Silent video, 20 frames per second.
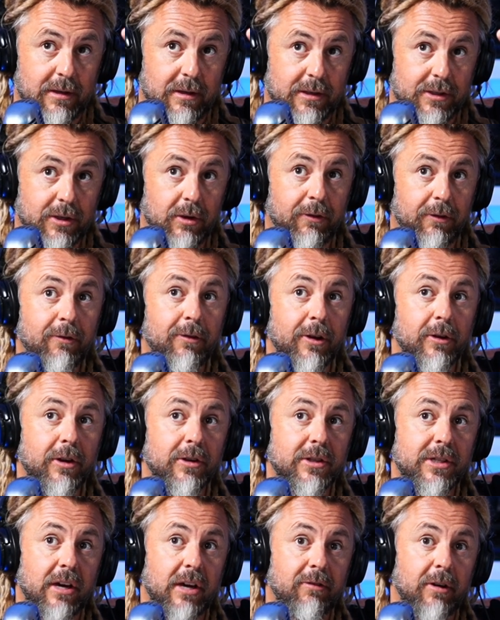So if you fill
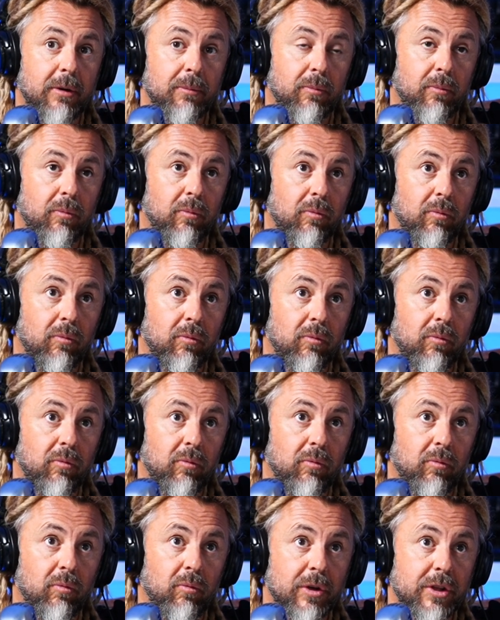yourself up
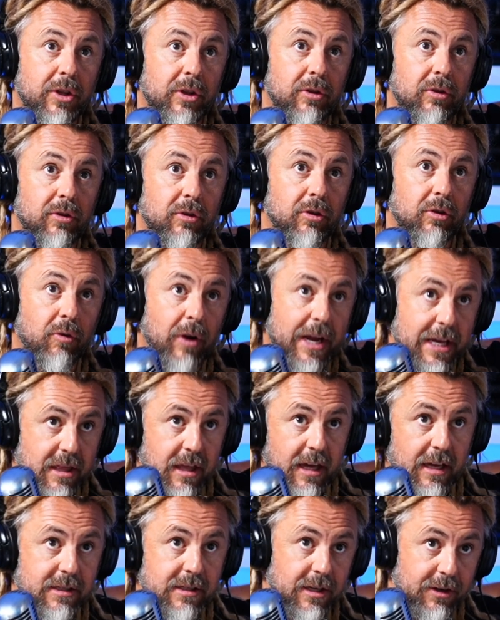with great
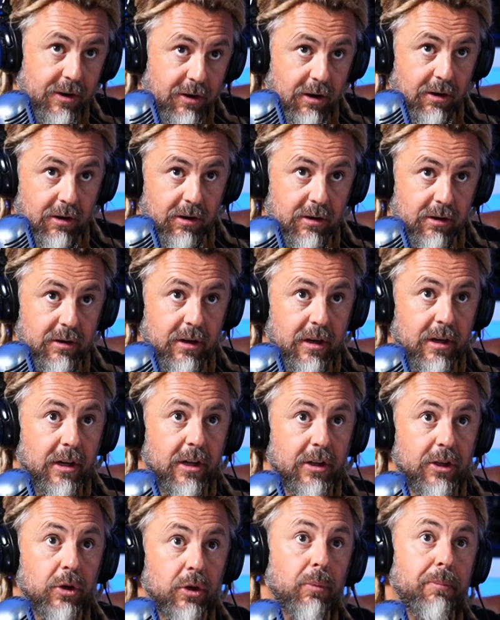things in your heart,
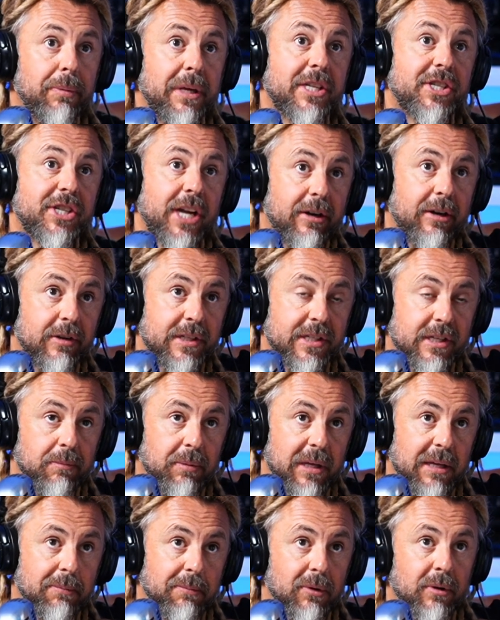you'll be generous to
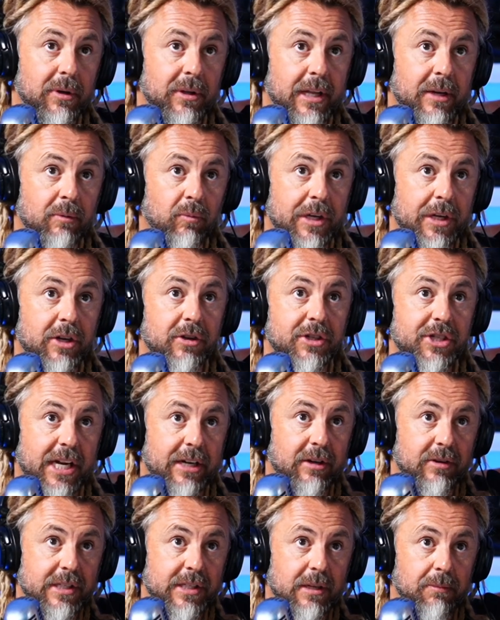people. And then when you're
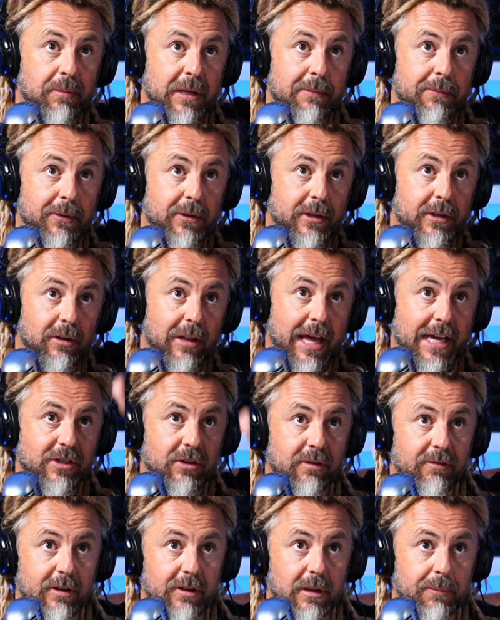generous to people, it'll
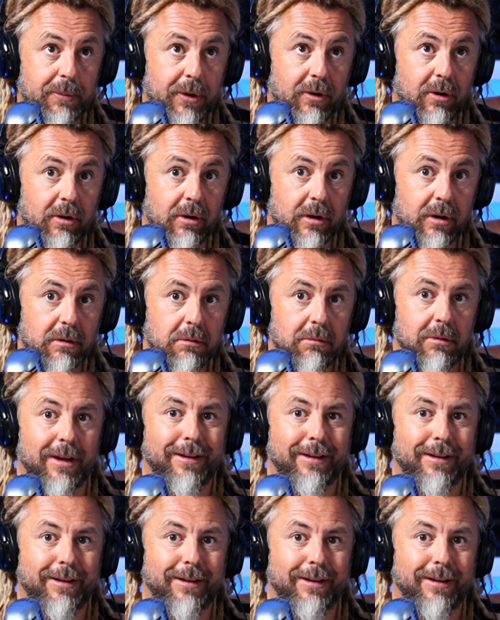actually fill up your heart.